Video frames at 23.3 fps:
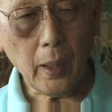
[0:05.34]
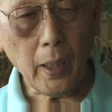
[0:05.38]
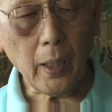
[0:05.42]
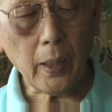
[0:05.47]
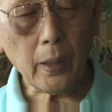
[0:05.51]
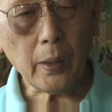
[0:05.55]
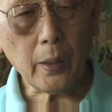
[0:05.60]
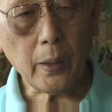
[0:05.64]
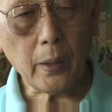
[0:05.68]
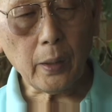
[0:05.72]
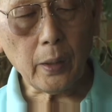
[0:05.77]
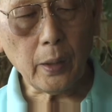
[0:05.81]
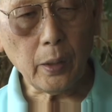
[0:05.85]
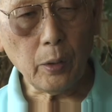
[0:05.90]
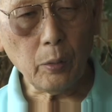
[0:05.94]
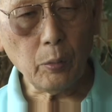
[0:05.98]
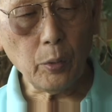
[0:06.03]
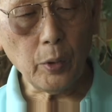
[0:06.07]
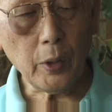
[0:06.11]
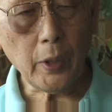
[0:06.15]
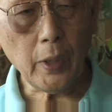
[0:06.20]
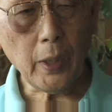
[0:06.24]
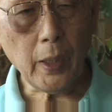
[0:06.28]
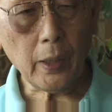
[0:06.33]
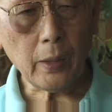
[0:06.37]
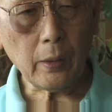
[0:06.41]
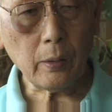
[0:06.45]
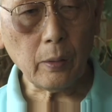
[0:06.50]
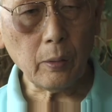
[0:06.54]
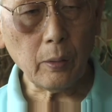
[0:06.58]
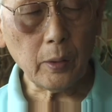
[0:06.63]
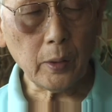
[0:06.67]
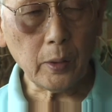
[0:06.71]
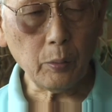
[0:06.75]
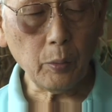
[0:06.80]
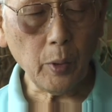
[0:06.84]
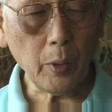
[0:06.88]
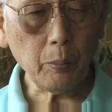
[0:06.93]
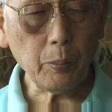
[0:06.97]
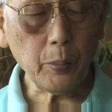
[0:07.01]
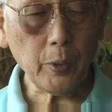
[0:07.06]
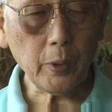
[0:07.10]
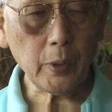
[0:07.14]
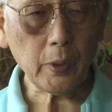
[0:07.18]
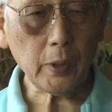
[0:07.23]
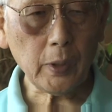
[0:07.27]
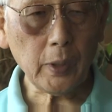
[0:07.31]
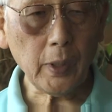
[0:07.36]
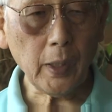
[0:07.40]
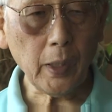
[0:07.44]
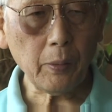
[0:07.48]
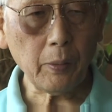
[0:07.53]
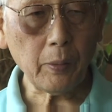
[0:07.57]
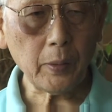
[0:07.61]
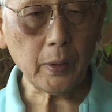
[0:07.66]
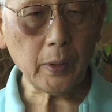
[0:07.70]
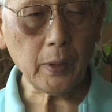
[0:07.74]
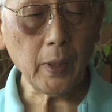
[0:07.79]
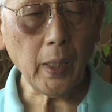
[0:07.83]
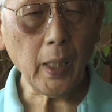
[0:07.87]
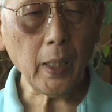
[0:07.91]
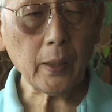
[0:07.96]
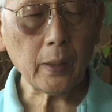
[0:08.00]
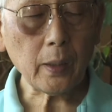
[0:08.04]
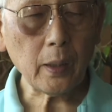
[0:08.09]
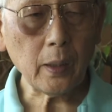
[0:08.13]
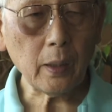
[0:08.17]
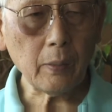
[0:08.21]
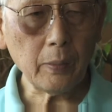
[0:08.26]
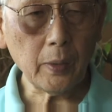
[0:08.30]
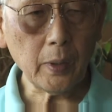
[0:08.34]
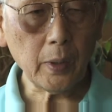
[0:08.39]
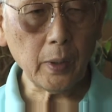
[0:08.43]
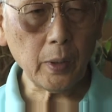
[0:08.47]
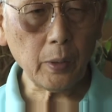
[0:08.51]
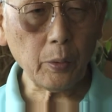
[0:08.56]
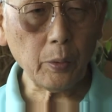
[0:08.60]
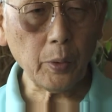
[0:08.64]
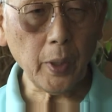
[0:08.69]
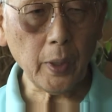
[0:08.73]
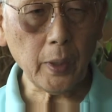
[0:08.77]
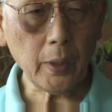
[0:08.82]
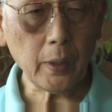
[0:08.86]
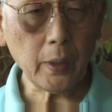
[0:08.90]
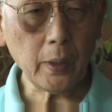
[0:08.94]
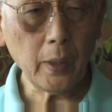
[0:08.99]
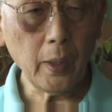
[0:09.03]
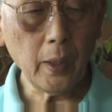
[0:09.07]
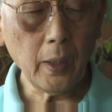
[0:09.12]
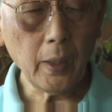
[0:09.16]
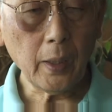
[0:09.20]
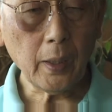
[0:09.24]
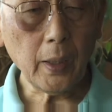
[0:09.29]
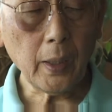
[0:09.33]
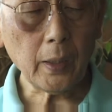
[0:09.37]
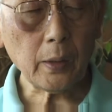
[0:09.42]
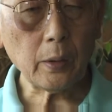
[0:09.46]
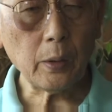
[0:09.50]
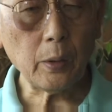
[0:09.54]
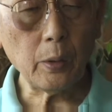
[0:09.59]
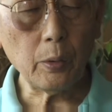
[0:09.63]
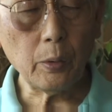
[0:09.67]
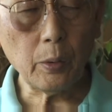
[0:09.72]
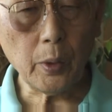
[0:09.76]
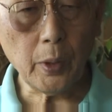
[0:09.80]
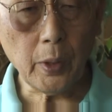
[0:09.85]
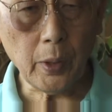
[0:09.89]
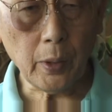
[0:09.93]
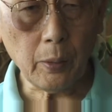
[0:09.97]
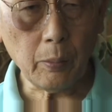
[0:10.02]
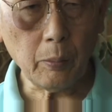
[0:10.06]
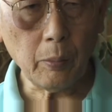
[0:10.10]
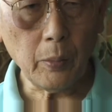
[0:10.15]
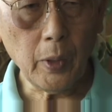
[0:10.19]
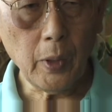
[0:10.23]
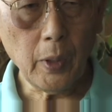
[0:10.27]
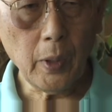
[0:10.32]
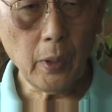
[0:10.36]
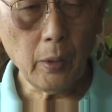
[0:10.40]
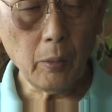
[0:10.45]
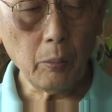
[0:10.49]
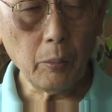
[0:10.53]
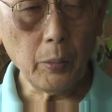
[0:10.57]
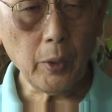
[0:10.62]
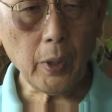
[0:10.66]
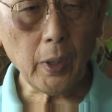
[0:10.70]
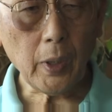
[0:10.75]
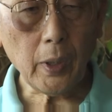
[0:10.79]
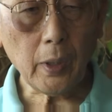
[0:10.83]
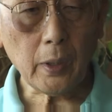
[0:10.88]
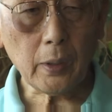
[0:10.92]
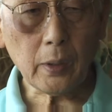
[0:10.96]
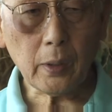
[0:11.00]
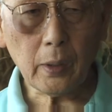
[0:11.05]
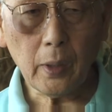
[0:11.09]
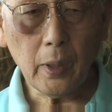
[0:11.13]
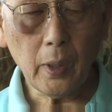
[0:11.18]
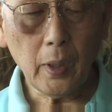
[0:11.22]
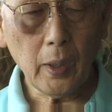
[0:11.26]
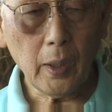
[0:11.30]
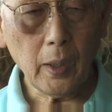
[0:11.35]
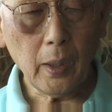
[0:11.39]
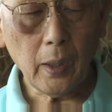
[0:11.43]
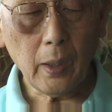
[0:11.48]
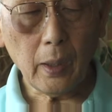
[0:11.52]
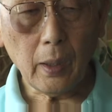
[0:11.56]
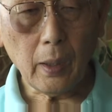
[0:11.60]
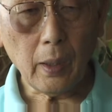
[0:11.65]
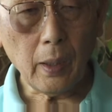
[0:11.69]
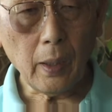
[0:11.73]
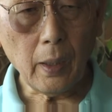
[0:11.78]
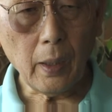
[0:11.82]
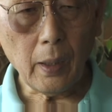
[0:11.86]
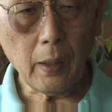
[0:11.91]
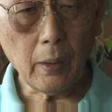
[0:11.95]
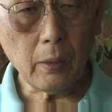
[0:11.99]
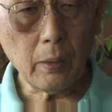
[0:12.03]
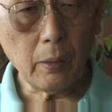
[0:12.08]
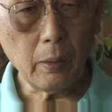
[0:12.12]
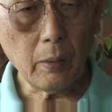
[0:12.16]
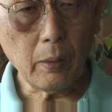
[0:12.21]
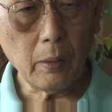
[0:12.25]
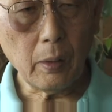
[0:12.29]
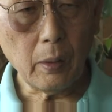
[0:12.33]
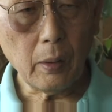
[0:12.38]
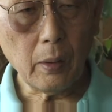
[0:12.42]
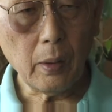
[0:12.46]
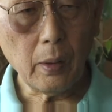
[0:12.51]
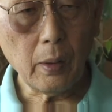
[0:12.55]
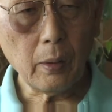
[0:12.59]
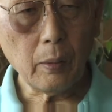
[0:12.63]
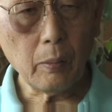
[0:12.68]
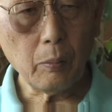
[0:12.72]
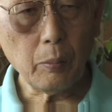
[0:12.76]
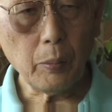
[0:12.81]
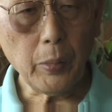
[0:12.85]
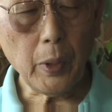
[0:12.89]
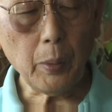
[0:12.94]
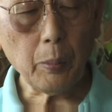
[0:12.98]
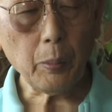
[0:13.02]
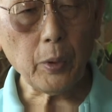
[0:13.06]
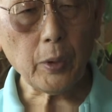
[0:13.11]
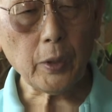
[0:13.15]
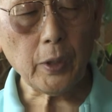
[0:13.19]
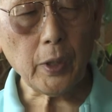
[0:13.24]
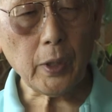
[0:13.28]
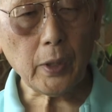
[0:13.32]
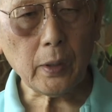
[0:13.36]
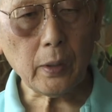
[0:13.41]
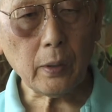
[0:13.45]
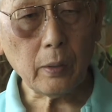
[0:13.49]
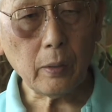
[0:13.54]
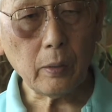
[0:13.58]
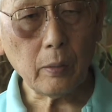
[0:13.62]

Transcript: I think he really has, he was one person that was not given the credit that's due him because uh, people just